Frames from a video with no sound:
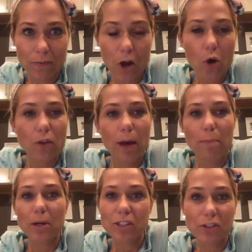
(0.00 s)
Oh, that
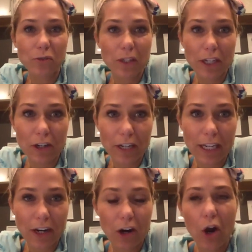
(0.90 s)
person's really
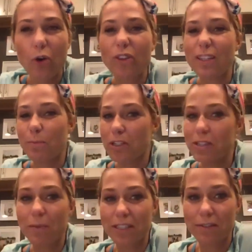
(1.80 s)
greedy, or, oh, this
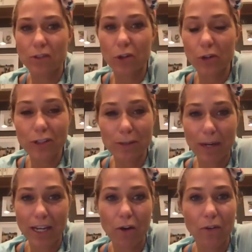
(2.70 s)
person must have screwed
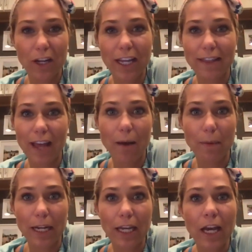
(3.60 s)
somebody over to get that
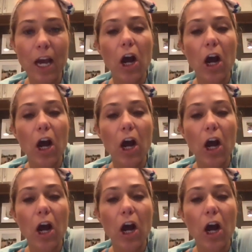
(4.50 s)
money,